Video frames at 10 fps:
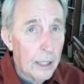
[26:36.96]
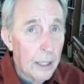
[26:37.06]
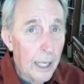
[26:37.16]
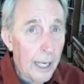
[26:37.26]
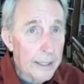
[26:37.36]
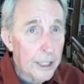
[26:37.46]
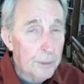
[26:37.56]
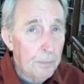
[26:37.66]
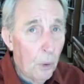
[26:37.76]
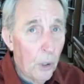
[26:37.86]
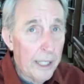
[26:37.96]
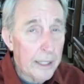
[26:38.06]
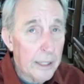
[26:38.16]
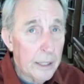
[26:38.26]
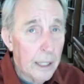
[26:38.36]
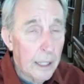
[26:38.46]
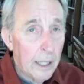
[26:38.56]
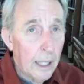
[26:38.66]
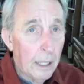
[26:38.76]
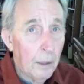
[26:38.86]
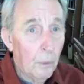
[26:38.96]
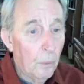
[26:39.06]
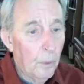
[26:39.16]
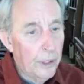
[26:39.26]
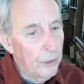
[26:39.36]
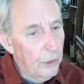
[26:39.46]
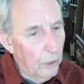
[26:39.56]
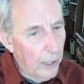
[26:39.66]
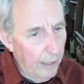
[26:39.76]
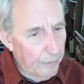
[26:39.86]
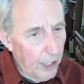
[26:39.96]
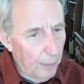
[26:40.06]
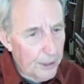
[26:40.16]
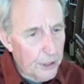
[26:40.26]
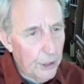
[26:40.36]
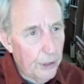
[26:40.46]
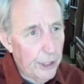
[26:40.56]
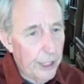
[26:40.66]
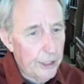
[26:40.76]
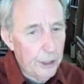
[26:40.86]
at this point, when you don't have the opportunity to